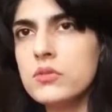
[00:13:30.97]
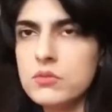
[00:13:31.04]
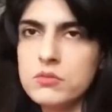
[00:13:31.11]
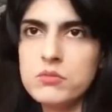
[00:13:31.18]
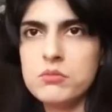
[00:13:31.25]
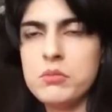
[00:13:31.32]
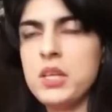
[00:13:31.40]

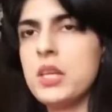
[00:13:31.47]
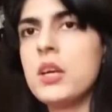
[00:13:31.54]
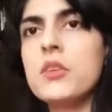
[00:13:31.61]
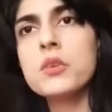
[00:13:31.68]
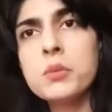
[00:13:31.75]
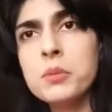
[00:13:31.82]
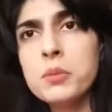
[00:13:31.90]
make other
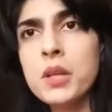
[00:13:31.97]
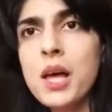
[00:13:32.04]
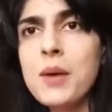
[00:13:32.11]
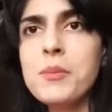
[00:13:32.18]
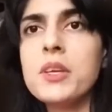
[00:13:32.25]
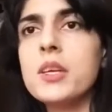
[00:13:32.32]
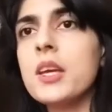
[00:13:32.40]
people happy.
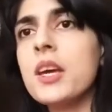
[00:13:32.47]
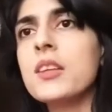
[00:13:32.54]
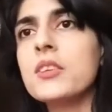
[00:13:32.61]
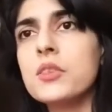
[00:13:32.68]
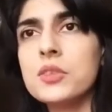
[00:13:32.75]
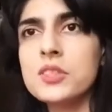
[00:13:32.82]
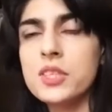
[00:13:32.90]
Again, you know,
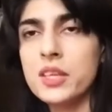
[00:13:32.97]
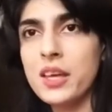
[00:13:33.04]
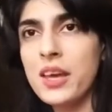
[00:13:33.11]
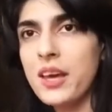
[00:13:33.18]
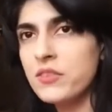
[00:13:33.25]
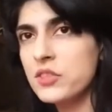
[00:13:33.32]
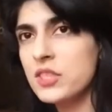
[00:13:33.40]
it's like I have
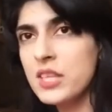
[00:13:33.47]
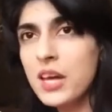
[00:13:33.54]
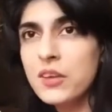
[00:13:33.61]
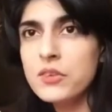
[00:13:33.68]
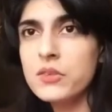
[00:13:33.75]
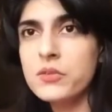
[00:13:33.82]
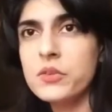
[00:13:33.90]
to sound
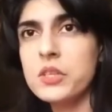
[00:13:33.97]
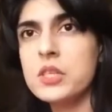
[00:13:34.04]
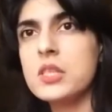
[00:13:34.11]
different.